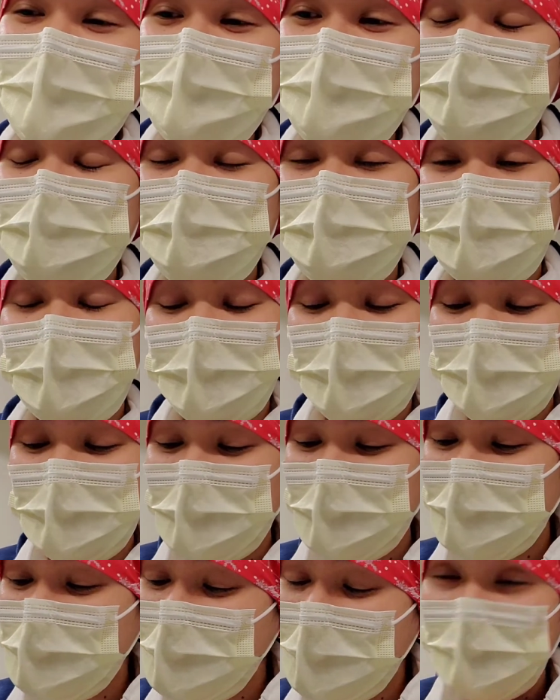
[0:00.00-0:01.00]

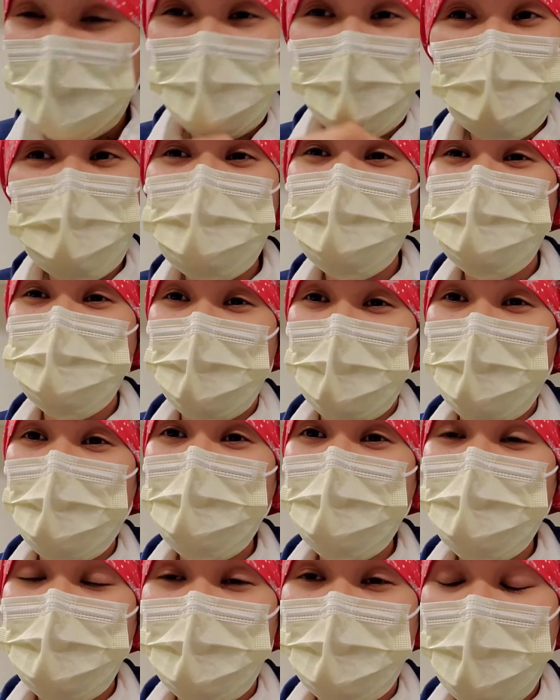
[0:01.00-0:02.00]
So take care of
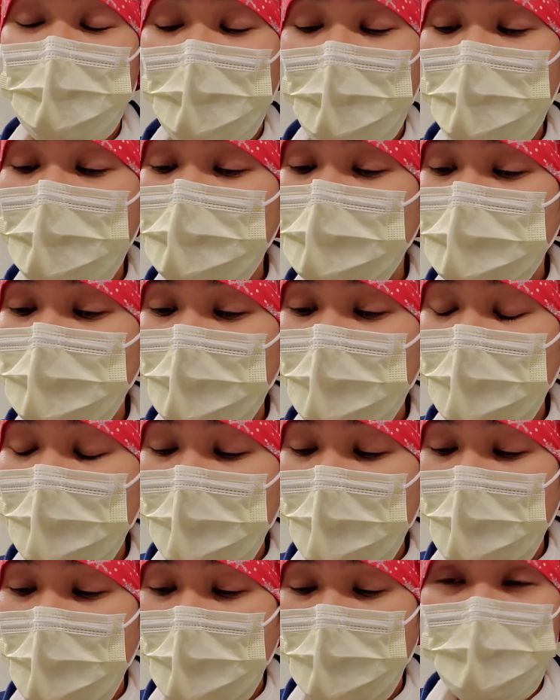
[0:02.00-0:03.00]
yourself, okay?
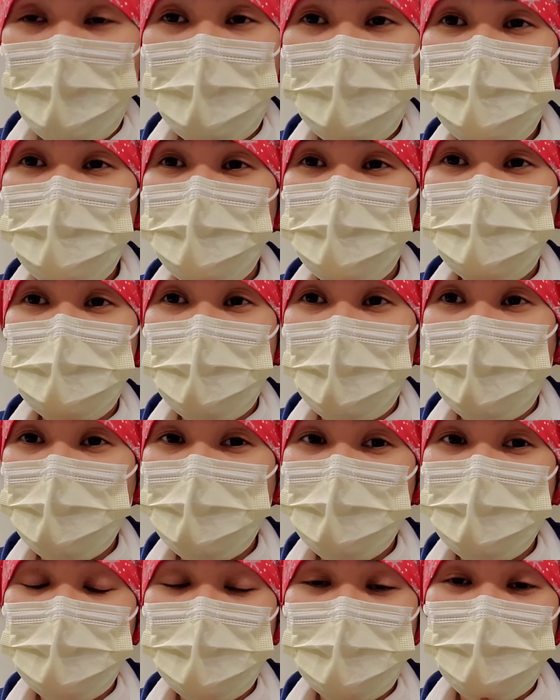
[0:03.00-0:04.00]
And always
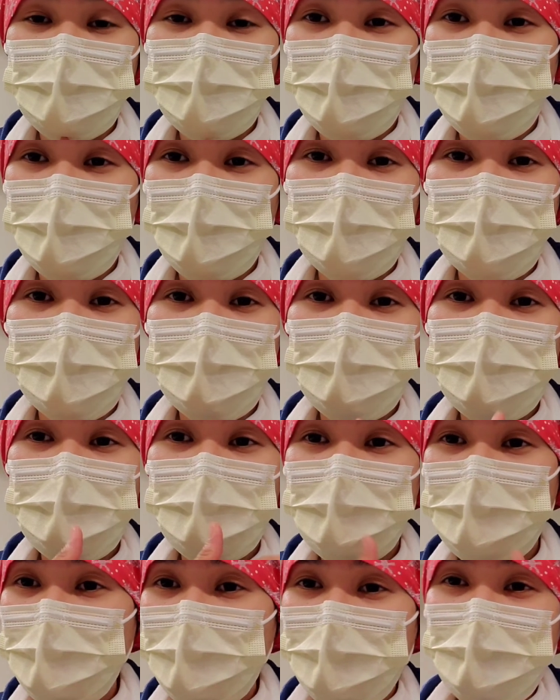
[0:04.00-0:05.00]
protect your
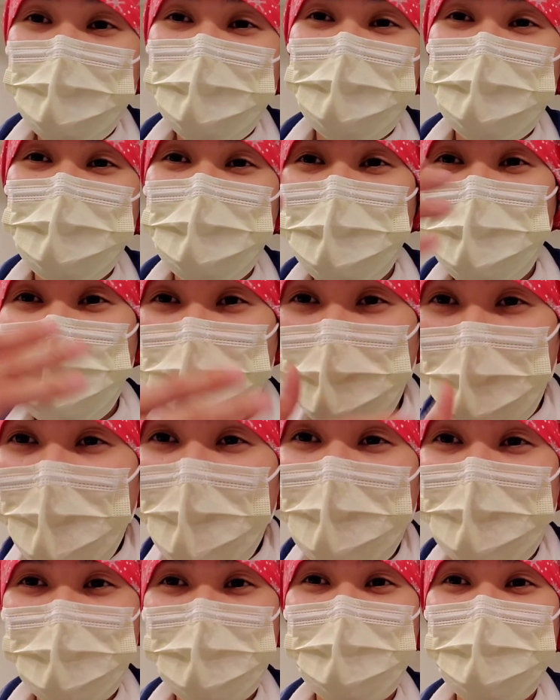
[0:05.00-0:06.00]

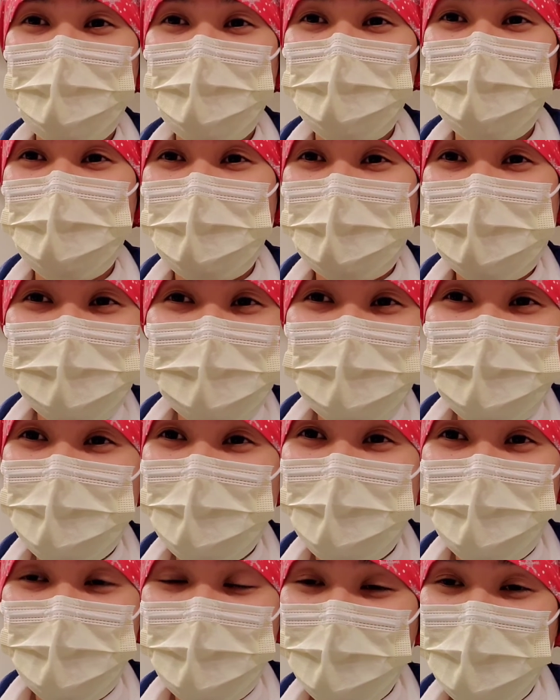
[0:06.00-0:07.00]
body, because
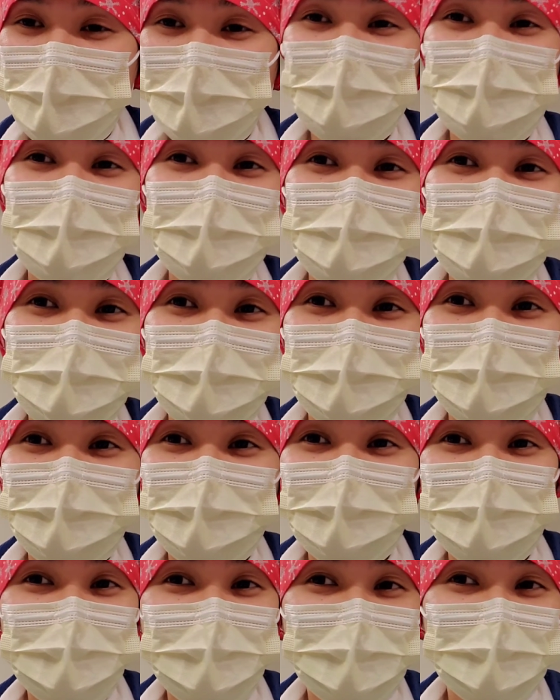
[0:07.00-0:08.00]
if you get
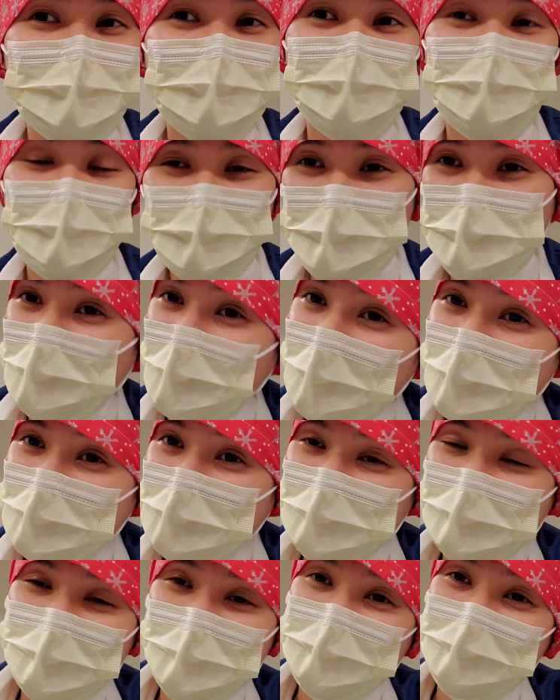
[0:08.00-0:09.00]
injured, you're gonna get
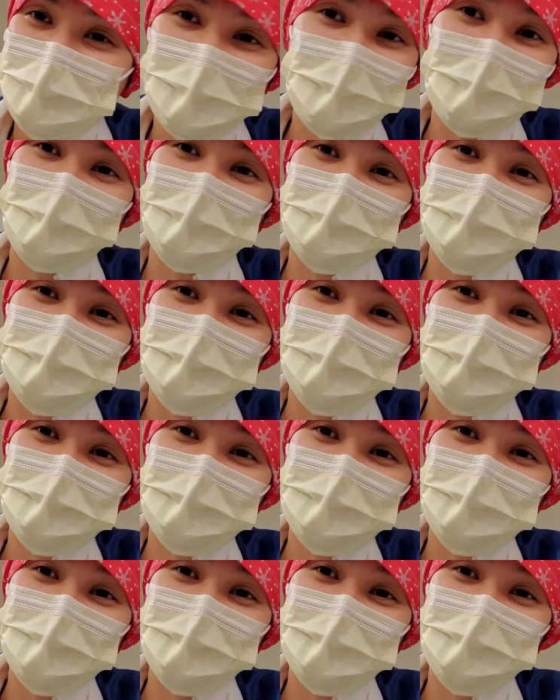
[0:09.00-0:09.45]
replaced the next day.